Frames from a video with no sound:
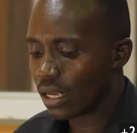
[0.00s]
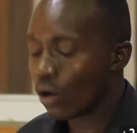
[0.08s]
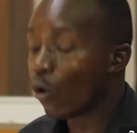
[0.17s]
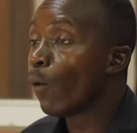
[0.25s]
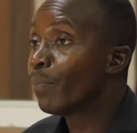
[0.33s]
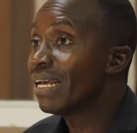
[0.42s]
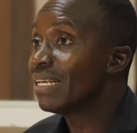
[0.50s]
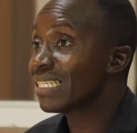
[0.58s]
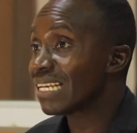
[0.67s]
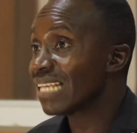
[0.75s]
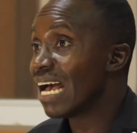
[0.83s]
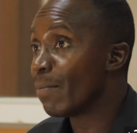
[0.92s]
opens
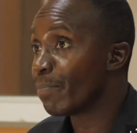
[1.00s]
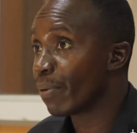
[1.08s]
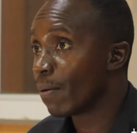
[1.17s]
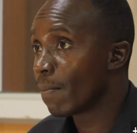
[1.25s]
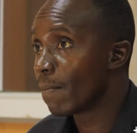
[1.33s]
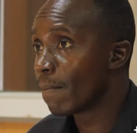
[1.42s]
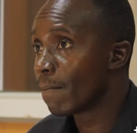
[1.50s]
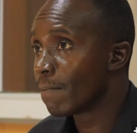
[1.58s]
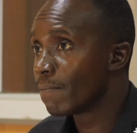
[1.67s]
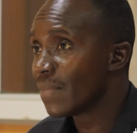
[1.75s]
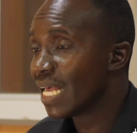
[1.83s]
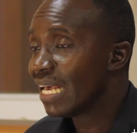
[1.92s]
us up.
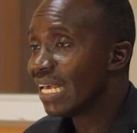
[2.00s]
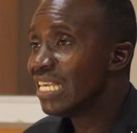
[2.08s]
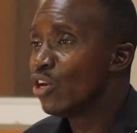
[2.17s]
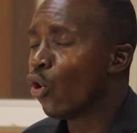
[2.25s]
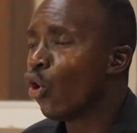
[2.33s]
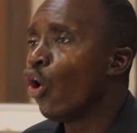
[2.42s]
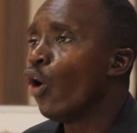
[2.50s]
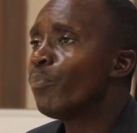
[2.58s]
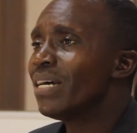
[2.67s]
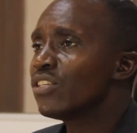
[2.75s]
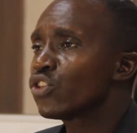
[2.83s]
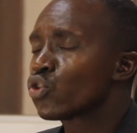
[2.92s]
He opens